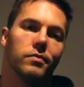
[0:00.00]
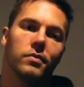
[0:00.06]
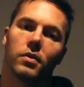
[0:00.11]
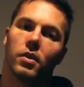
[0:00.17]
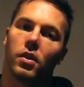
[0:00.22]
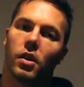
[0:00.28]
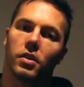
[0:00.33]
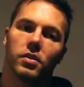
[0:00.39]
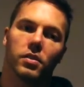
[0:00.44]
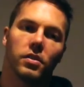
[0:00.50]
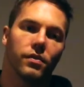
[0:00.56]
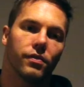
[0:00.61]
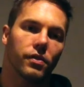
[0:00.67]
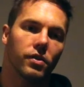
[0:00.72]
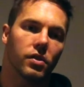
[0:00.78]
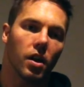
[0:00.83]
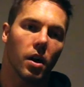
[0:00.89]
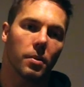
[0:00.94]
Lots of
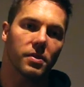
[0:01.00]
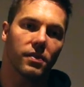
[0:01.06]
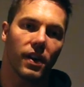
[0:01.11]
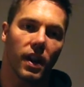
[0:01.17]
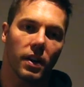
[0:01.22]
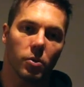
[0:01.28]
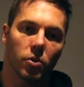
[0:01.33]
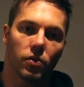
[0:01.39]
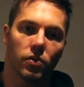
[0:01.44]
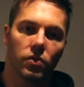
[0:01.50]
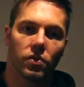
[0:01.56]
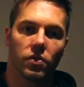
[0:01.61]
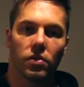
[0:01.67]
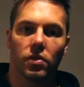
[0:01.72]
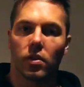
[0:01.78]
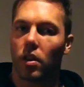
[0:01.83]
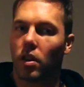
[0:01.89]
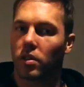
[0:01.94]
different types of
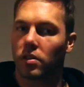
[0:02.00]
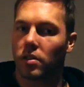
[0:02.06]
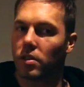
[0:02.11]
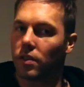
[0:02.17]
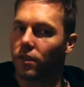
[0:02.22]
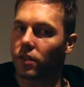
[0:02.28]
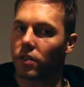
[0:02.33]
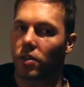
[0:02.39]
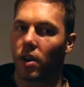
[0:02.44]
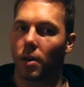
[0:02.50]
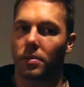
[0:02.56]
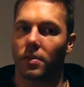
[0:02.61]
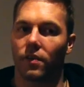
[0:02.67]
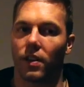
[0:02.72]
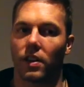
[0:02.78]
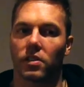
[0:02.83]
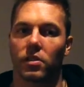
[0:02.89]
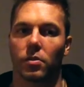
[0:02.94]
animals, lots of different types
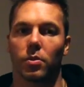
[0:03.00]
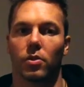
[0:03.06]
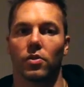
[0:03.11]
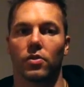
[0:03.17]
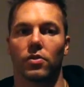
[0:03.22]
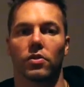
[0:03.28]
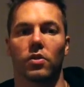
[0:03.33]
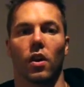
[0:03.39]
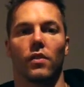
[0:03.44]
of vegetables.